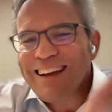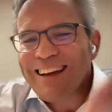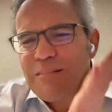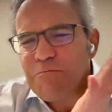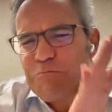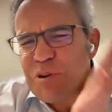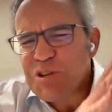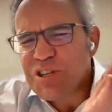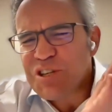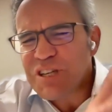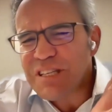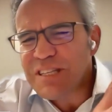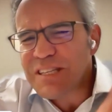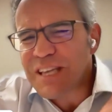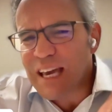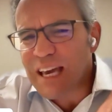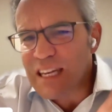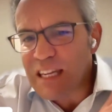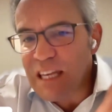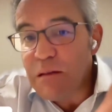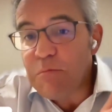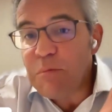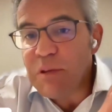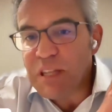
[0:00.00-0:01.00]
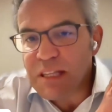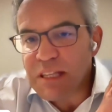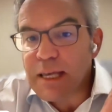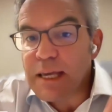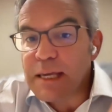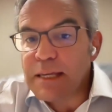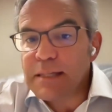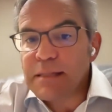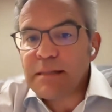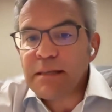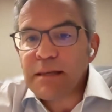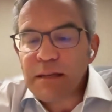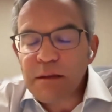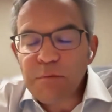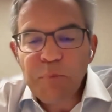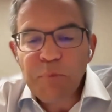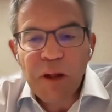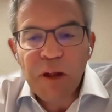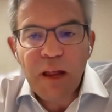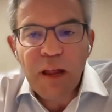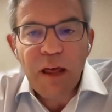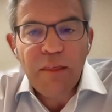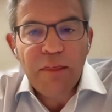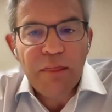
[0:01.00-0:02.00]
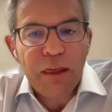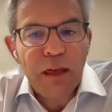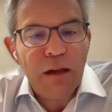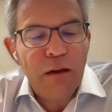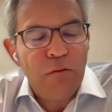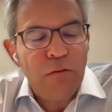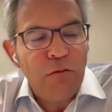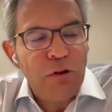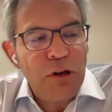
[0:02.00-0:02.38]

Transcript: Machines can imitate it, but I think